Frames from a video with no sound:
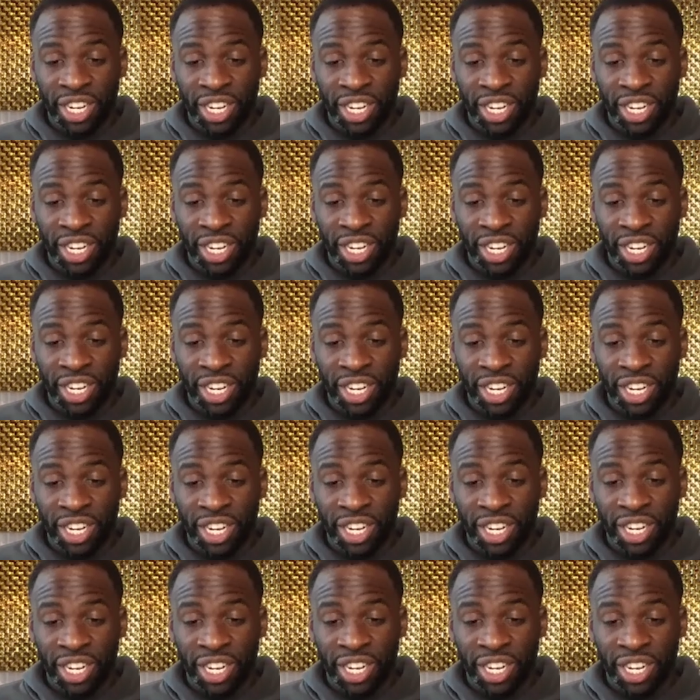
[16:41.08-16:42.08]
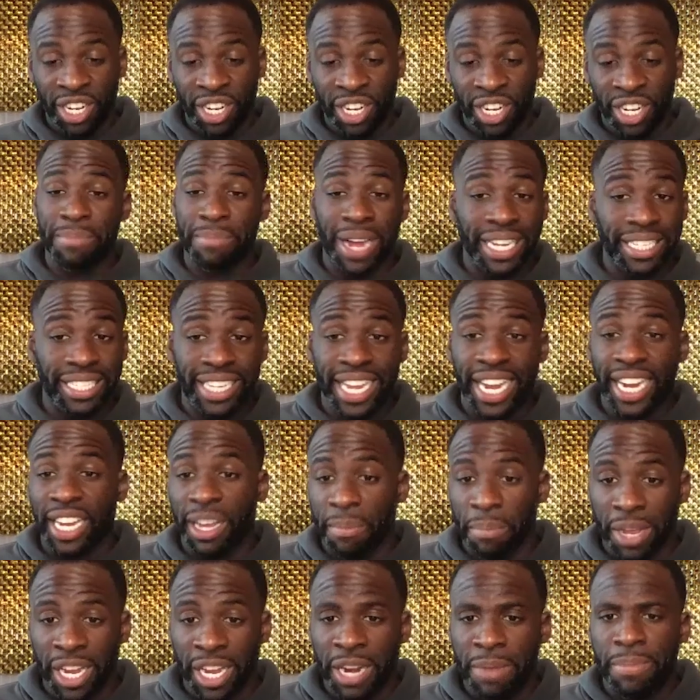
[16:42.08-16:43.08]
second by second, minute by
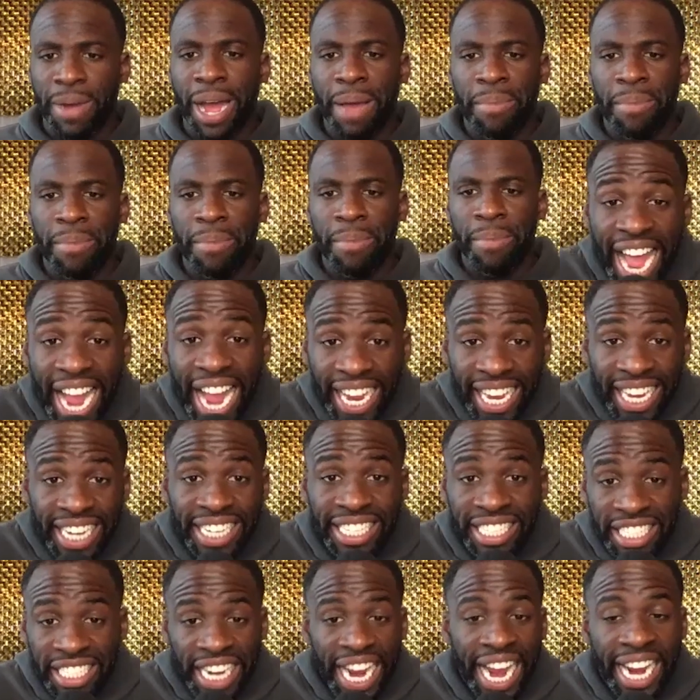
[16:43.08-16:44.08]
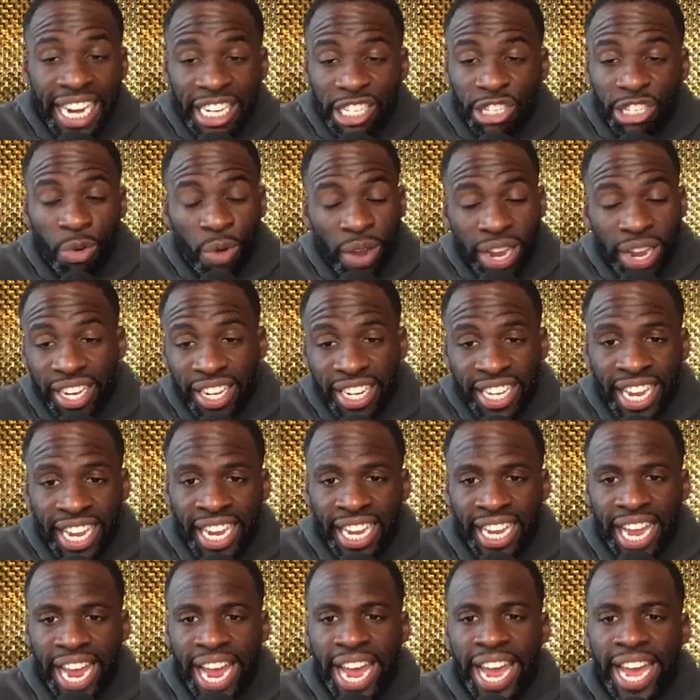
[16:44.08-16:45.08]
minute, because that can change quickly in
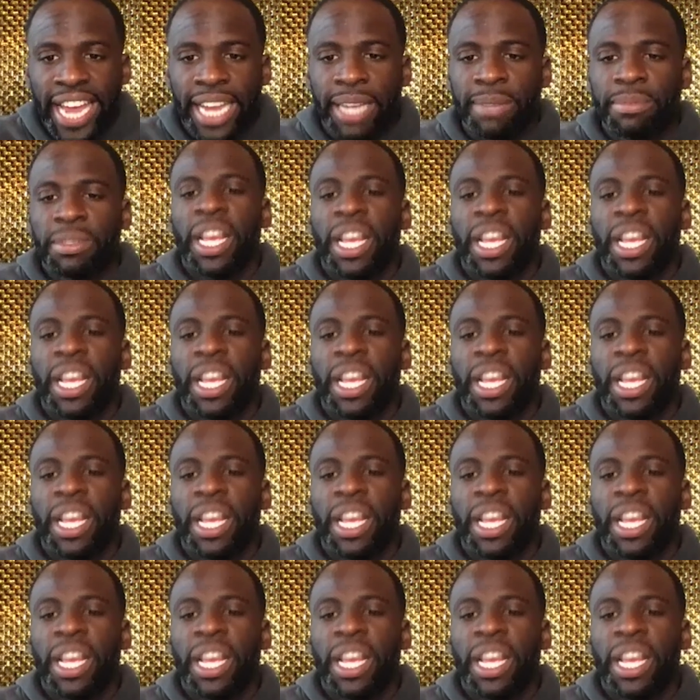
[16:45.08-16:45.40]
games.